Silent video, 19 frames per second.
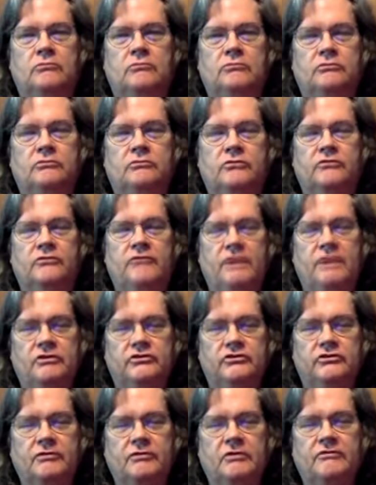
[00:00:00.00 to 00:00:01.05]
the founders
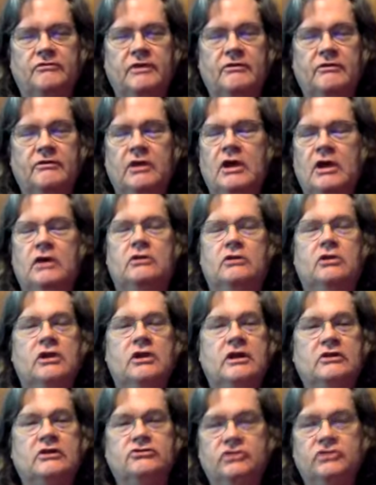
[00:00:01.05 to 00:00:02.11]
of our faith, looking
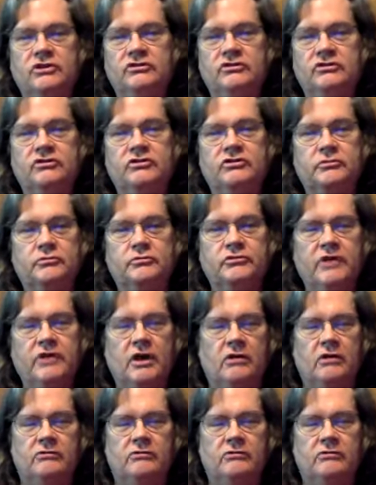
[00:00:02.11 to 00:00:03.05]
at Jesus Himself.